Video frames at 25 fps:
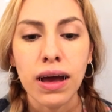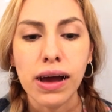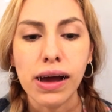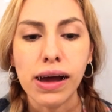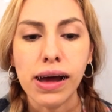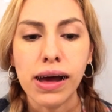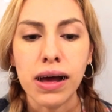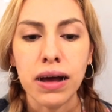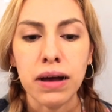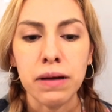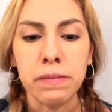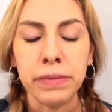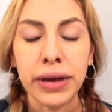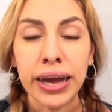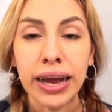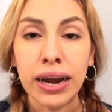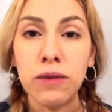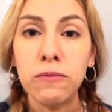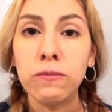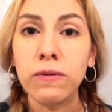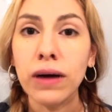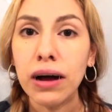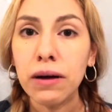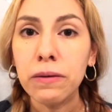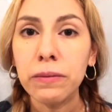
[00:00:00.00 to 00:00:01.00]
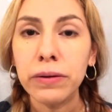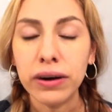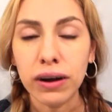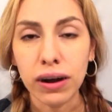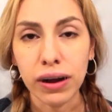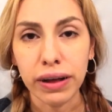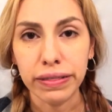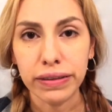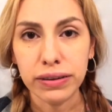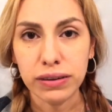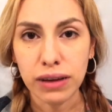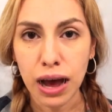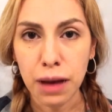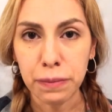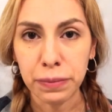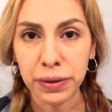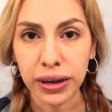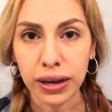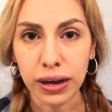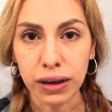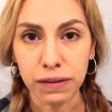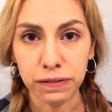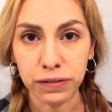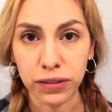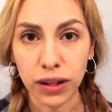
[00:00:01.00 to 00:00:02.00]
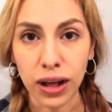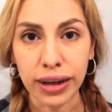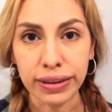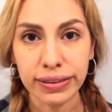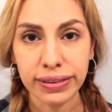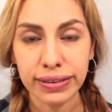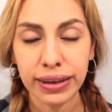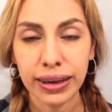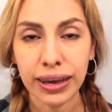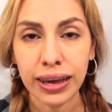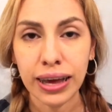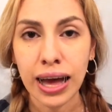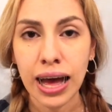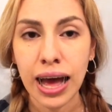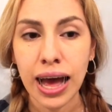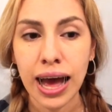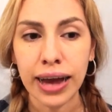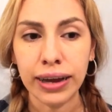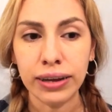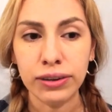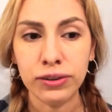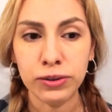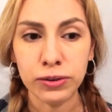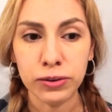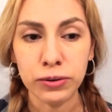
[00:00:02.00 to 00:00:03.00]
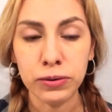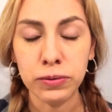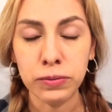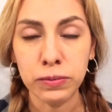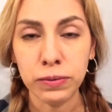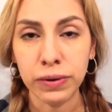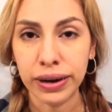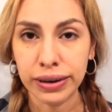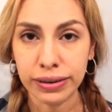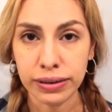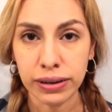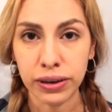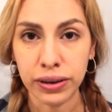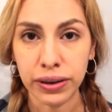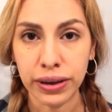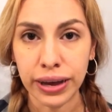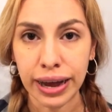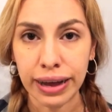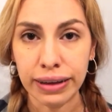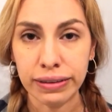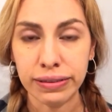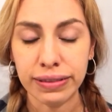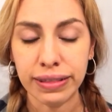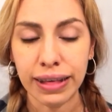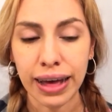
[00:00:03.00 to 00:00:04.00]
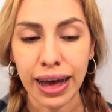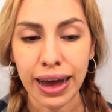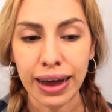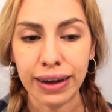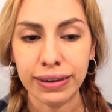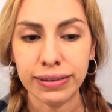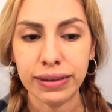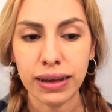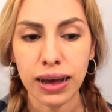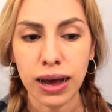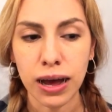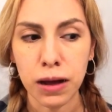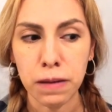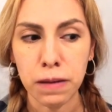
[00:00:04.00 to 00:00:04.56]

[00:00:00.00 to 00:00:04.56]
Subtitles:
And while we're on the topic of flossing, I do want to tell you guys that